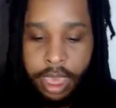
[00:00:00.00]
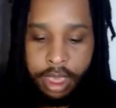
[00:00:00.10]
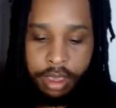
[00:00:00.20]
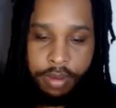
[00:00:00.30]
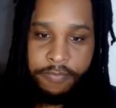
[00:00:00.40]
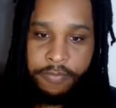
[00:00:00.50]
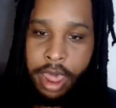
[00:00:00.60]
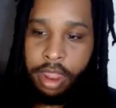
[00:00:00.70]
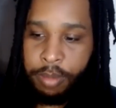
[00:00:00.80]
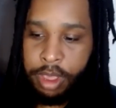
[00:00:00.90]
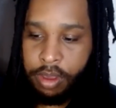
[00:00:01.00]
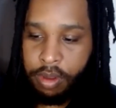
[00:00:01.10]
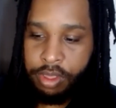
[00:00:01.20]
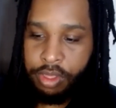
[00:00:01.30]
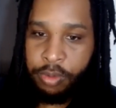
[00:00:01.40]
Yeah, you can follow me
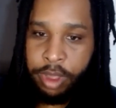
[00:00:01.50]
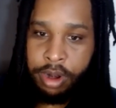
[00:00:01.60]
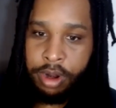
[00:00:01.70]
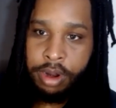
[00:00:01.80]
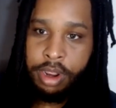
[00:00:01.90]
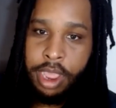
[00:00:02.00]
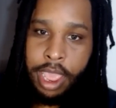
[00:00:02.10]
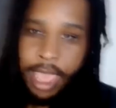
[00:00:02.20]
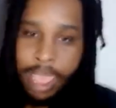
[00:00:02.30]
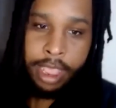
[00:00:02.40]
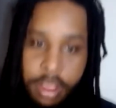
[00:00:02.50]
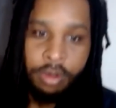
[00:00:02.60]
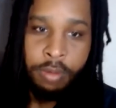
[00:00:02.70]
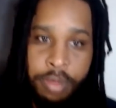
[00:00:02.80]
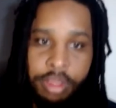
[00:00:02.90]
on Twitter at,
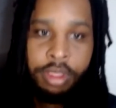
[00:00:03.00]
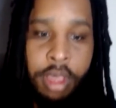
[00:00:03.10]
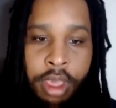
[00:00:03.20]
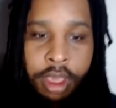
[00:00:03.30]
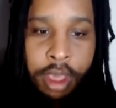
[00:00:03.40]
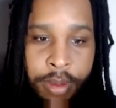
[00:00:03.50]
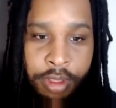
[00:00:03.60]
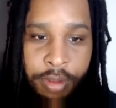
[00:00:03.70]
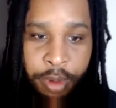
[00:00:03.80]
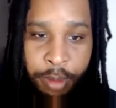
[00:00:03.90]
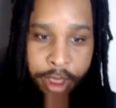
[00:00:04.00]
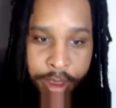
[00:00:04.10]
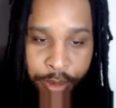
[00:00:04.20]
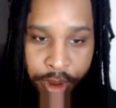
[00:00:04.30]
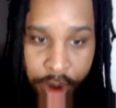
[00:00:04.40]
oops, just bumped my
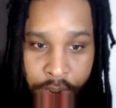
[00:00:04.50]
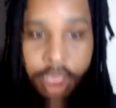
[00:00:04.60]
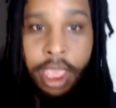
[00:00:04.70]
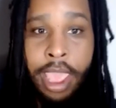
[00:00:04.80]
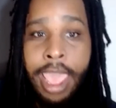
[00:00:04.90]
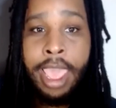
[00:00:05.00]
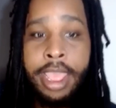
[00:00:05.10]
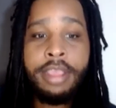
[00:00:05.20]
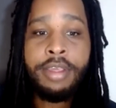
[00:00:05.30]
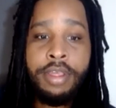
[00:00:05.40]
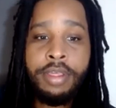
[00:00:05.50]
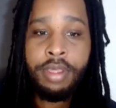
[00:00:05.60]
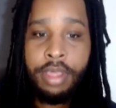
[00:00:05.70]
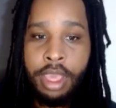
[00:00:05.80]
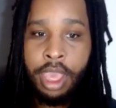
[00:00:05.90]
computer, at
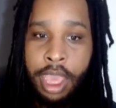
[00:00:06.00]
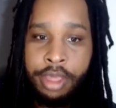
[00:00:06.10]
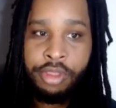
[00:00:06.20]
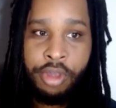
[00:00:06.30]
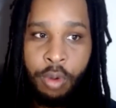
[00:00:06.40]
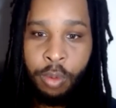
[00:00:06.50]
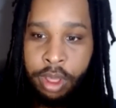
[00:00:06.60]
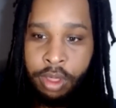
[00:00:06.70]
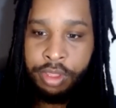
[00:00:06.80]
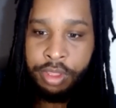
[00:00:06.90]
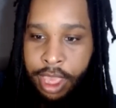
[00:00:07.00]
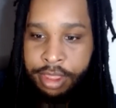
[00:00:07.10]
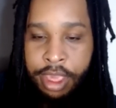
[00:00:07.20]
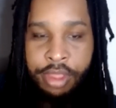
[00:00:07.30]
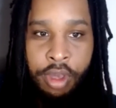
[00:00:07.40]
uh, ShoWills, S
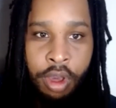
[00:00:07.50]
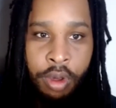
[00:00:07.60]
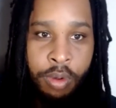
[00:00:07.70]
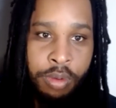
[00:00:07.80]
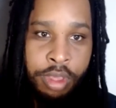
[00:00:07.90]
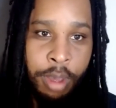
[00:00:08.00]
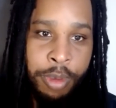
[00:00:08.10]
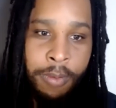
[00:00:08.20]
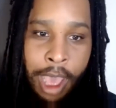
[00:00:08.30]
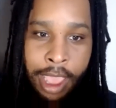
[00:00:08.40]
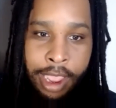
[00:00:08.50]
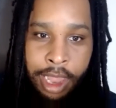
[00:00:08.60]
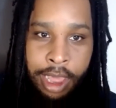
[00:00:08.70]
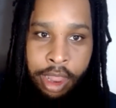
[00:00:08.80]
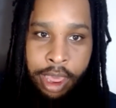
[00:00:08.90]
H O W I L
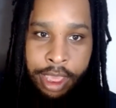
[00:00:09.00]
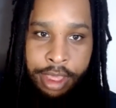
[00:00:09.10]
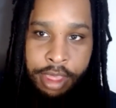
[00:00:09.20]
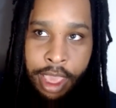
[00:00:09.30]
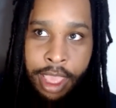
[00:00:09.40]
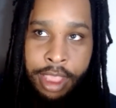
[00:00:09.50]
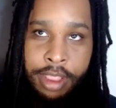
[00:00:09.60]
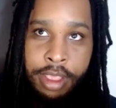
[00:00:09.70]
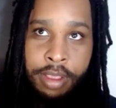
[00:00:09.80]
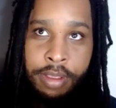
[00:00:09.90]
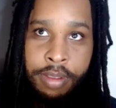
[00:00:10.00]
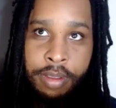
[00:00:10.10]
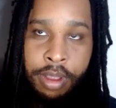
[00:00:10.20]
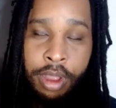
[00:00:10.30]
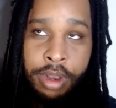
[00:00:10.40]
L S, at
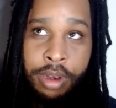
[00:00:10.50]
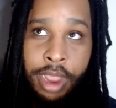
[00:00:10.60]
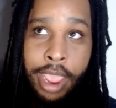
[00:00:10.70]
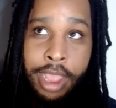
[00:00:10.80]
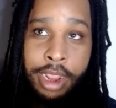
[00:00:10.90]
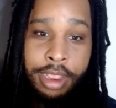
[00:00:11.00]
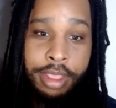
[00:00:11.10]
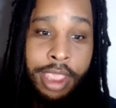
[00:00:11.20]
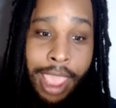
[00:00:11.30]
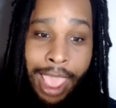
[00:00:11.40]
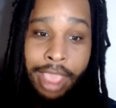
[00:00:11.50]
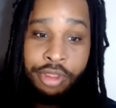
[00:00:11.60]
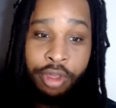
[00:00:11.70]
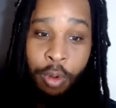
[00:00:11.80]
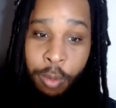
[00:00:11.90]
uh, not at anything, at
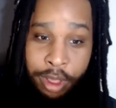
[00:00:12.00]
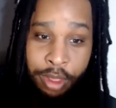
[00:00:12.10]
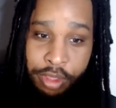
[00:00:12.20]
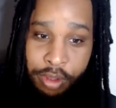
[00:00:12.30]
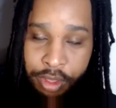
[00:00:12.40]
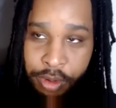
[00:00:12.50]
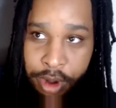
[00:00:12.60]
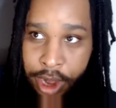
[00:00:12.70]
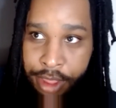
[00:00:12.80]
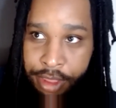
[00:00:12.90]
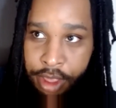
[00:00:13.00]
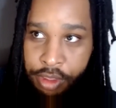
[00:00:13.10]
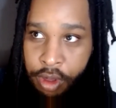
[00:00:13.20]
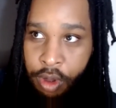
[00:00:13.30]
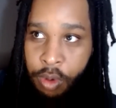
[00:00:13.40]
ShoWills on Twitter, S
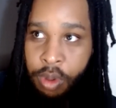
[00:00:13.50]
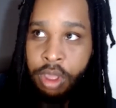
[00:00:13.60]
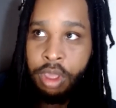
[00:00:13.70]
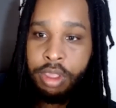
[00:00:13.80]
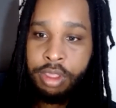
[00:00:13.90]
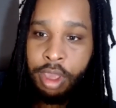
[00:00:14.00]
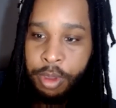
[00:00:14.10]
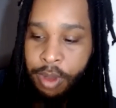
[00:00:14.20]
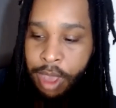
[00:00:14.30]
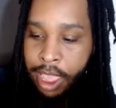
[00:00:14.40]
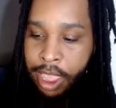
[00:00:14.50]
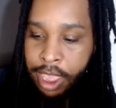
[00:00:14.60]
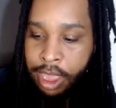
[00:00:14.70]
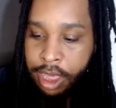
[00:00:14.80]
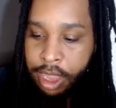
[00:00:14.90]
H O W I
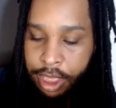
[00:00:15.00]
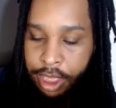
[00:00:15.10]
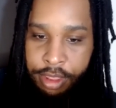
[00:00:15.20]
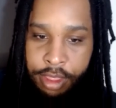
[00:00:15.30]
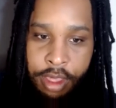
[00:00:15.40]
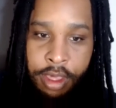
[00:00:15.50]
L L S.